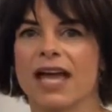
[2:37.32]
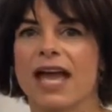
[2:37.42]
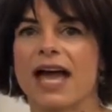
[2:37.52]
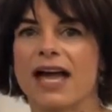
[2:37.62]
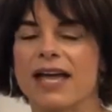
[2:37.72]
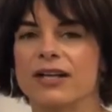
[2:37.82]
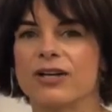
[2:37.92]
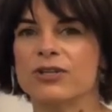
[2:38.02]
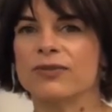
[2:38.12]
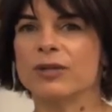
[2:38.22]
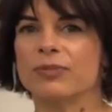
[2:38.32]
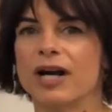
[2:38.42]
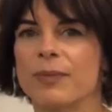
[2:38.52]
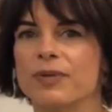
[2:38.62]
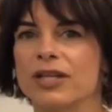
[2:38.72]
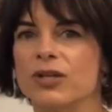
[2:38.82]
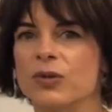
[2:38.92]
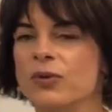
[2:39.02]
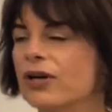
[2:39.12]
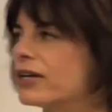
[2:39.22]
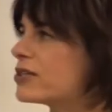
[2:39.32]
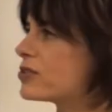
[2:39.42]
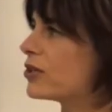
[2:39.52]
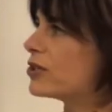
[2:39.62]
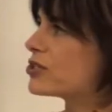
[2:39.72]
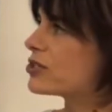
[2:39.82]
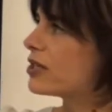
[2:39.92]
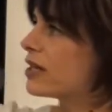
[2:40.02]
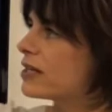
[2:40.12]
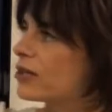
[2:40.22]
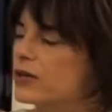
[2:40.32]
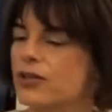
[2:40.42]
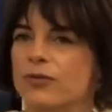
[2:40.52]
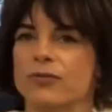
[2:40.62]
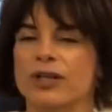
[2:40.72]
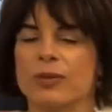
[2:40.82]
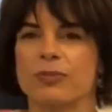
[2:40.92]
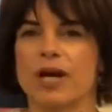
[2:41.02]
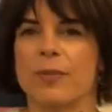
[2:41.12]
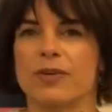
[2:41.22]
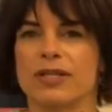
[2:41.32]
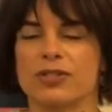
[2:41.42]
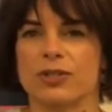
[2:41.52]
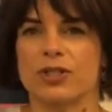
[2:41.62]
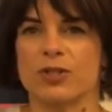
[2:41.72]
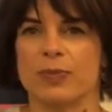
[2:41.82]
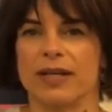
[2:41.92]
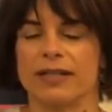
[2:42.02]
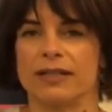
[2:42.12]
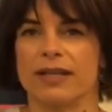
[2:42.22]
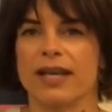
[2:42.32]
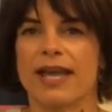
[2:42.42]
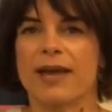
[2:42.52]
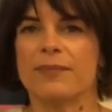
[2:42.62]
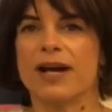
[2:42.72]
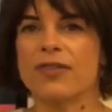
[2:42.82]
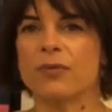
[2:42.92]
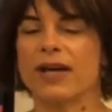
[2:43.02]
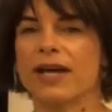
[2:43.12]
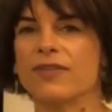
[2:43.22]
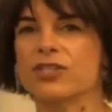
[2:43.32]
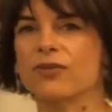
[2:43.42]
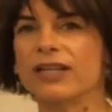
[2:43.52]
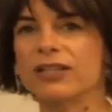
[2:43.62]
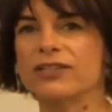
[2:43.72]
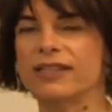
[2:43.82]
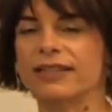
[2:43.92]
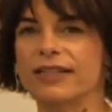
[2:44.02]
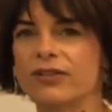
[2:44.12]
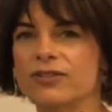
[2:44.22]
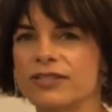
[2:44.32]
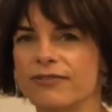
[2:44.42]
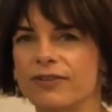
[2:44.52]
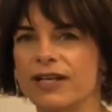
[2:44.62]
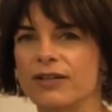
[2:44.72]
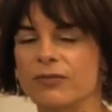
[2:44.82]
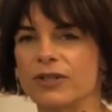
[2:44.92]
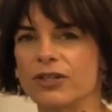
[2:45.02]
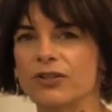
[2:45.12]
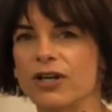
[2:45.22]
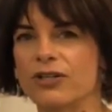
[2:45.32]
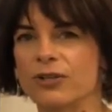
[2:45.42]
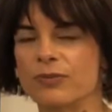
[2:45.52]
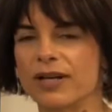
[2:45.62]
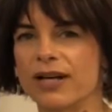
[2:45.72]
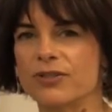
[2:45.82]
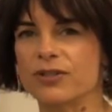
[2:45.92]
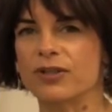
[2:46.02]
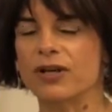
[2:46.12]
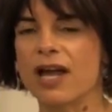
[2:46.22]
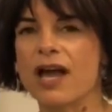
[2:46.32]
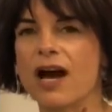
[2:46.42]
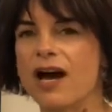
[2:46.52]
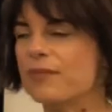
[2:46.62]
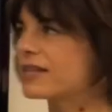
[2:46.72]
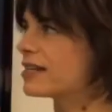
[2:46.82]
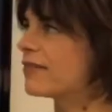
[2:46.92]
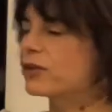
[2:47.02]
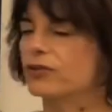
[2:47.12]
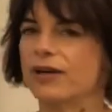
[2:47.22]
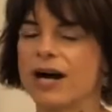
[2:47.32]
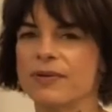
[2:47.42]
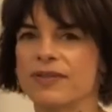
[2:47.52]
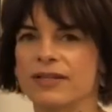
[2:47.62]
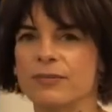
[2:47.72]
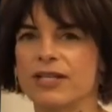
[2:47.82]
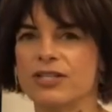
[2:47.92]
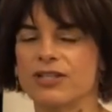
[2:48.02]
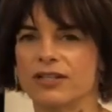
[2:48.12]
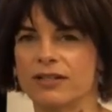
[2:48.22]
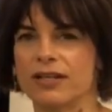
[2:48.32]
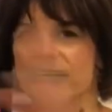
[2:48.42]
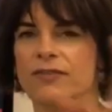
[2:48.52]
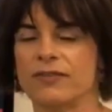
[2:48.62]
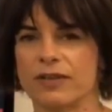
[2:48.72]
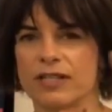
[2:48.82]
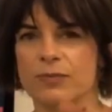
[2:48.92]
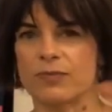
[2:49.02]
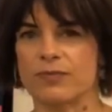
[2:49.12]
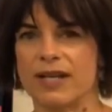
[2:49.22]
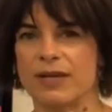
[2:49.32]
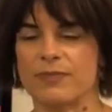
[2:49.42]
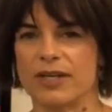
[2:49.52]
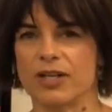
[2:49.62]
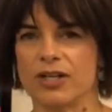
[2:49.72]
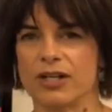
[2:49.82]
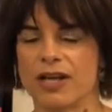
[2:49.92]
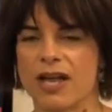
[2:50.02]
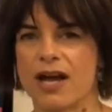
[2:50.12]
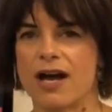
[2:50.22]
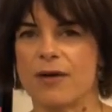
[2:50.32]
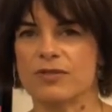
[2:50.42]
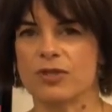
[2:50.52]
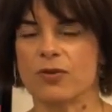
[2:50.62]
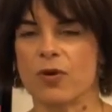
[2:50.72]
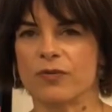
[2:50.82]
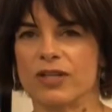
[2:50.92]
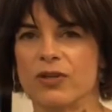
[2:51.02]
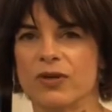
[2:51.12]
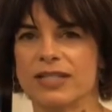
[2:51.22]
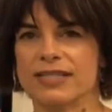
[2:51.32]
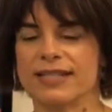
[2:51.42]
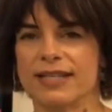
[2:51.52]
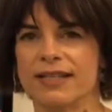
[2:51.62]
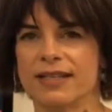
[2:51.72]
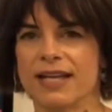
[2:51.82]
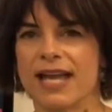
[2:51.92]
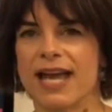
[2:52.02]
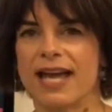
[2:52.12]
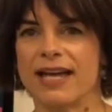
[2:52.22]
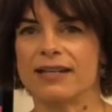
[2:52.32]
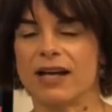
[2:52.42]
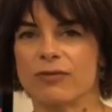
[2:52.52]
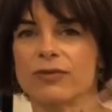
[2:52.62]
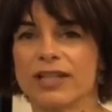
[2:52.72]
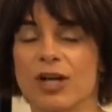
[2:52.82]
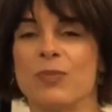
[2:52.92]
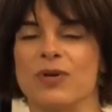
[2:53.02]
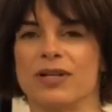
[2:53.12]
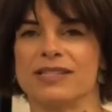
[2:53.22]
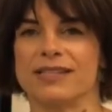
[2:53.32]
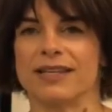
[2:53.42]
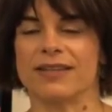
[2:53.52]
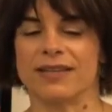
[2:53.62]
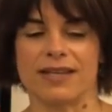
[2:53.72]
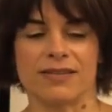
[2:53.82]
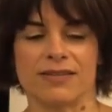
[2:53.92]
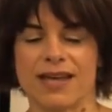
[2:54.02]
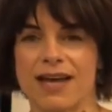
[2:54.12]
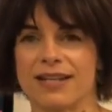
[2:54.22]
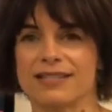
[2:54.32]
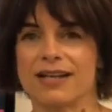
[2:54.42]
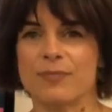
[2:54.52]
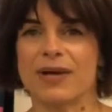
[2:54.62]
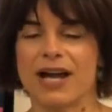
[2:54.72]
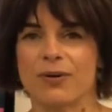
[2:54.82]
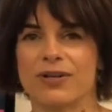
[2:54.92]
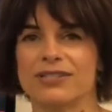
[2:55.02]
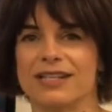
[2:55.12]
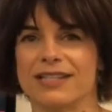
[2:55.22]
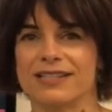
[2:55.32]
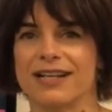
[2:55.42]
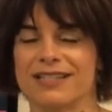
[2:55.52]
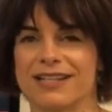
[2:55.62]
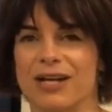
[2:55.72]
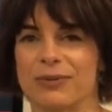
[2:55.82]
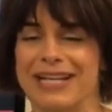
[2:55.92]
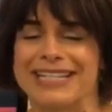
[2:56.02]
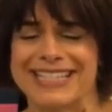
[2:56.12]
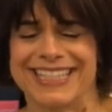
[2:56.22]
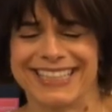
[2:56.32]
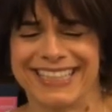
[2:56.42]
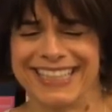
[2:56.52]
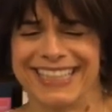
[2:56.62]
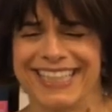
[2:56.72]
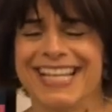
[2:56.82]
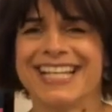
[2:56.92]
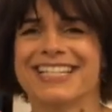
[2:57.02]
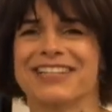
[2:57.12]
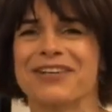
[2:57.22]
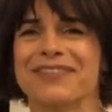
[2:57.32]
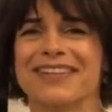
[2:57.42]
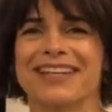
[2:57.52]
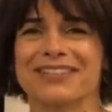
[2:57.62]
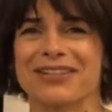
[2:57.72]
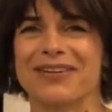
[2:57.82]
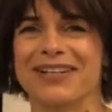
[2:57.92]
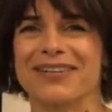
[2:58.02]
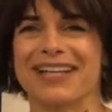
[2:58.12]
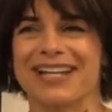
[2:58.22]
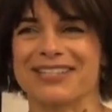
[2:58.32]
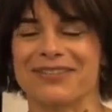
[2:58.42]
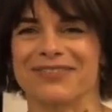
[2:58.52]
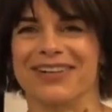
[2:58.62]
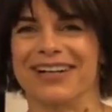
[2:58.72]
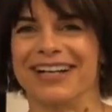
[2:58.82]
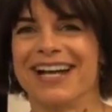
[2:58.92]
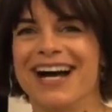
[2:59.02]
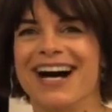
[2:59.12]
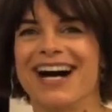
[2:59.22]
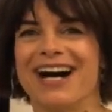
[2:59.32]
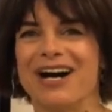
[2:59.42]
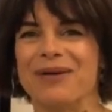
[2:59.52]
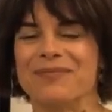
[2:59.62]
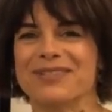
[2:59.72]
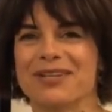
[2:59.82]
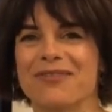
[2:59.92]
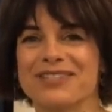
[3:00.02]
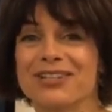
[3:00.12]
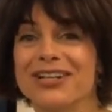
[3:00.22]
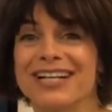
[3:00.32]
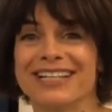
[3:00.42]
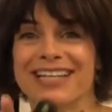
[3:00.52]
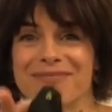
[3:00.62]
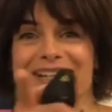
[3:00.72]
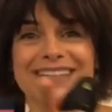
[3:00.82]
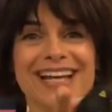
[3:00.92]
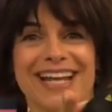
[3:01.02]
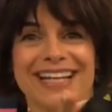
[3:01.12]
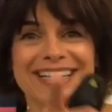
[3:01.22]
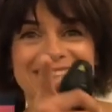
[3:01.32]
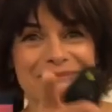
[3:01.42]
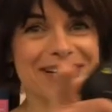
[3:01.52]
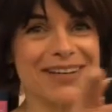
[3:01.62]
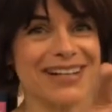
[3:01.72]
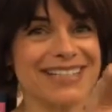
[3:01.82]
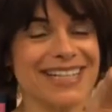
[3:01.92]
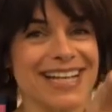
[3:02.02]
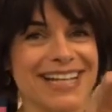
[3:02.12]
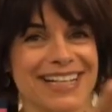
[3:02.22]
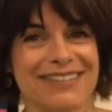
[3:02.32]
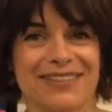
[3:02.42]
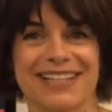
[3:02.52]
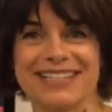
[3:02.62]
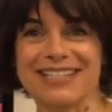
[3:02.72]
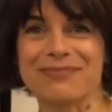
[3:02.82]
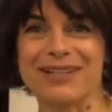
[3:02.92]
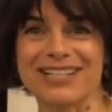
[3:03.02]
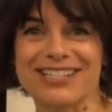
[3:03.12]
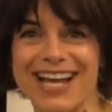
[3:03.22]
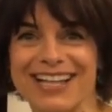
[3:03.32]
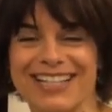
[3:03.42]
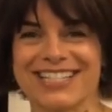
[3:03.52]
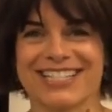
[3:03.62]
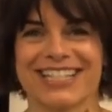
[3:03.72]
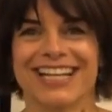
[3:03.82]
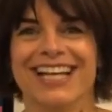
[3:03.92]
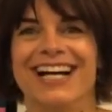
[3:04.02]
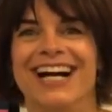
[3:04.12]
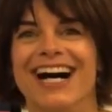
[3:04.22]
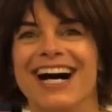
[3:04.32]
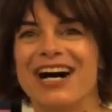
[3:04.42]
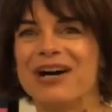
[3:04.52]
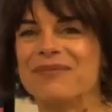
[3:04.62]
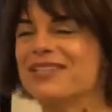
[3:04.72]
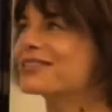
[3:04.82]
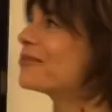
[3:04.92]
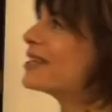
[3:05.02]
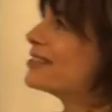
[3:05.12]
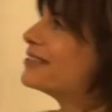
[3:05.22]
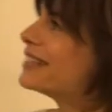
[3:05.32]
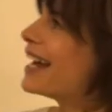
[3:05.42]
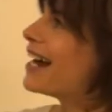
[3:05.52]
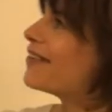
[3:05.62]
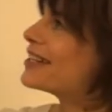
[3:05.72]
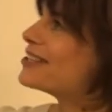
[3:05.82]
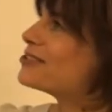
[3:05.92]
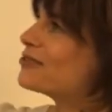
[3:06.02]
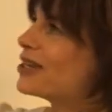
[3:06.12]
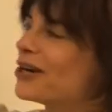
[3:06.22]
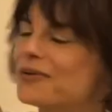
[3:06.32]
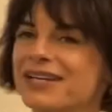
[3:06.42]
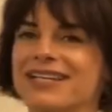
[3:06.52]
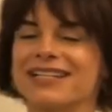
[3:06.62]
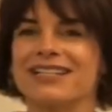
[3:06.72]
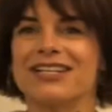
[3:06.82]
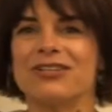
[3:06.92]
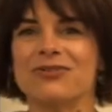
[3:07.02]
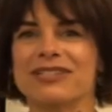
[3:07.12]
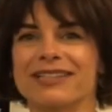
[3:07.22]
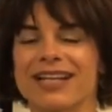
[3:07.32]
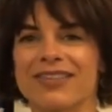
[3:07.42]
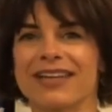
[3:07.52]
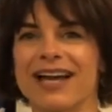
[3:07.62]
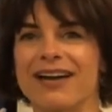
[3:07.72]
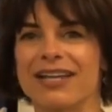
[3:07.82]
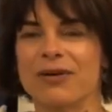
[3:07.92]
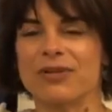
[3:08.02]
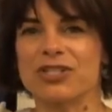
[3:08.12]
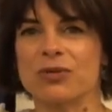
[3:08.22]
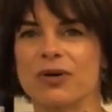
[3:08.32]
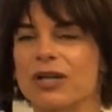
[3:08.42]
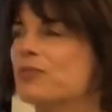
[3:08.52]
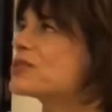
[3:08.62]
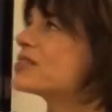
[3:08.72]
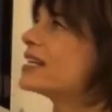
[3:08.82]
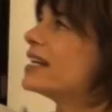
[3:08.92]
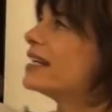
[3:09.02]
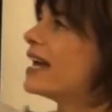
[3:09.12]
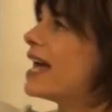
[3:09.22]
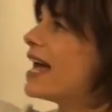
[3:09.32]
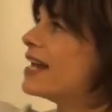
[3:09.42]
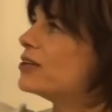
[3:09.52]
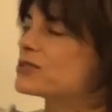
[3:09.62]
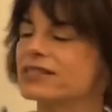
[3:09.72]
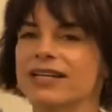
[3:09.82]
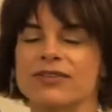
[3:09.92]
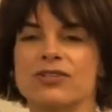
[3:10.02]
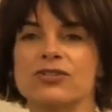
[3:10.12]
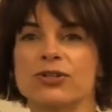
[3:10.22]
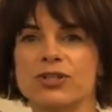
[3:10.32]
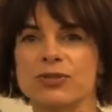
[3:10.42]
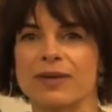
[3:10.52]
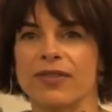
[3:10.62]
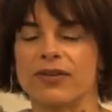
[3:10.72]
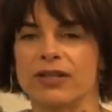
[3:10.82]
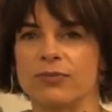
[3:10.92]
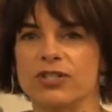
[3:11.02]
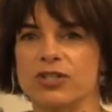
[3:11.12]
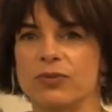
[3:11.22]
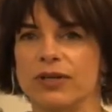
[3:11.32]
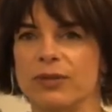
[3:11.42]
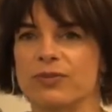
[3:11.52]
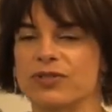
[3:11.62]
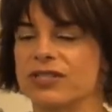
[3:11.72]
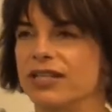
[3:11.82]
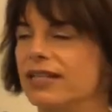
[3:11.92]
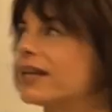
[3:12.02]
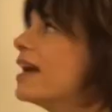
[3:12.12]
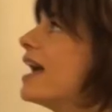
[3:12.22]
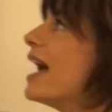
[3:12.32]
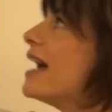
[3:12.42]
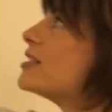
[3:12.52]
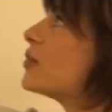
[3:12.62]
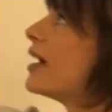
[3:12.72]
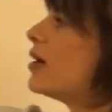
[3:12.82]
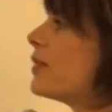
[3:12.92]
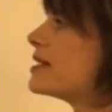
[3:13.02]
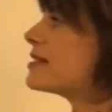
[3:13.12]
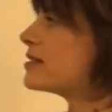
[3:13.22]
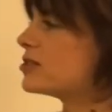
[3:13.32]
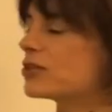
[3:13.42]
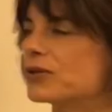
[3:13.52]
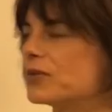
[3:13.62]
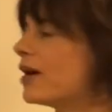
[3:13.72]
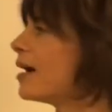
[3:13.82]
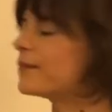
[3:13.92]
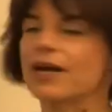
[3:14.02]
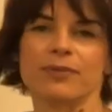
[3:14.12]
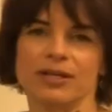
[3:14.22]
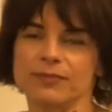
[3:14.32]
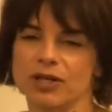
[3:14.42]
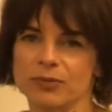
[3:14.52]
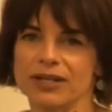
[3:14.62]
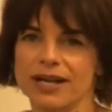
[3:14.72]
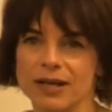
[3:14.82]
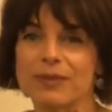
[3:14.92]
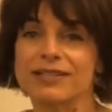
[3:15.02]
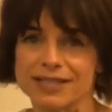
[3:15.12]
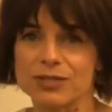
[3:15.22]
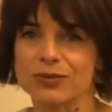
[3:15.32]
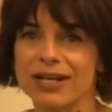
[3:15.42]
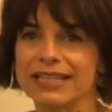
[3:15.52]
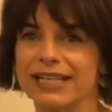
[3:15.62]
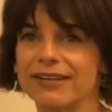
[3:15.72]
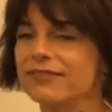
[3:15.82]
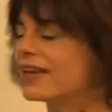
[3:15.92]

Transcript: and under Real Property you are going to go to the Real Property search button. And by the way, the screen looks a little different when you're on your browser because I've cropped the image and kind of made it bigger, so hopefully you can see it. And I really hope you can see it in that it's not backwards and it's not sideways. So hopefully things are going okay so far. So if it's good, give me a like. Let me I did it because it's been a challenge. So what you do now is you go in and you select the county in which you want to proceed and you select the search method in which you want to proceed. And so I always do, I put in Baltimore County because that's where I live,